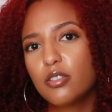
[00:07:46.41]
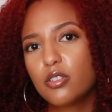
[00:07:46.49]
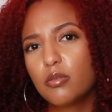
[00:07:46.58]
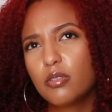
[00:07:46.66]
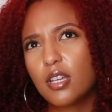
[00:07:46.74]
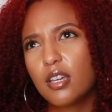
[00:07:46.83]
So
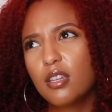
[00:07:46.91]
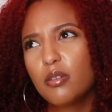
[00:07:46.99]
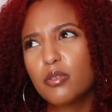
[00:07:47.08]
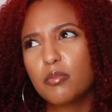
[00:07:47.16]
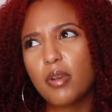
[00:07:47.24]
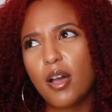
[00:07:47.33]
it was like, I think it
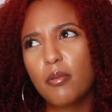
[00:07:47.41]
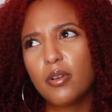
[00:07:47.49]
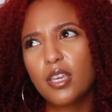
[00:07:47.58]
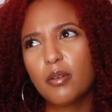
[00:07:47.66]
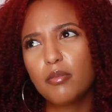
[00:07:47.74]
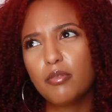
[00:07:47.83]
was buy one
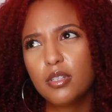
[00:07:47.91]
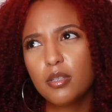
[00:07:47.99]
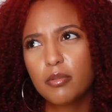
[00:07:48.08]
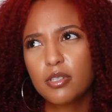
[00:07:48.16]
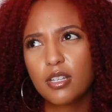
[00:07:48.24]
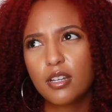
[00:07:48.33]
get one
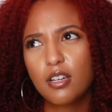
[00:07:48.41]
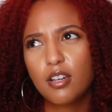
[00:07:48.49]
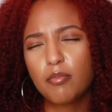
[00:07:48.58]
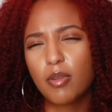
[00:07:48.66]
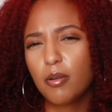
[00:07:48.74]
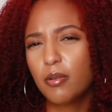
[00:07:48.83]
50%
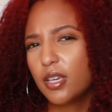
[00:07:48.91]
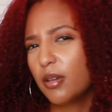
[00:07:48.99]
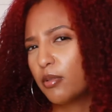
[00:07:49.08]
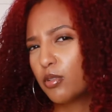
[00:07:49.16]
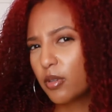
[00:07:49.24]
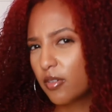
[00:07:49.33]
off, buy one get
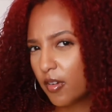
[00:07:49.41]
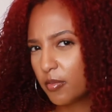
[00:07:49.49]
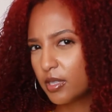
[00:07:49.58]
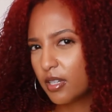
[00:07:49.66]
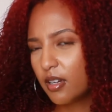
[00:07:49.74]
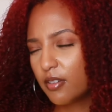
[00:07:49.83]
one
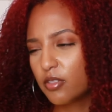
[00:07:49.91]
25% off.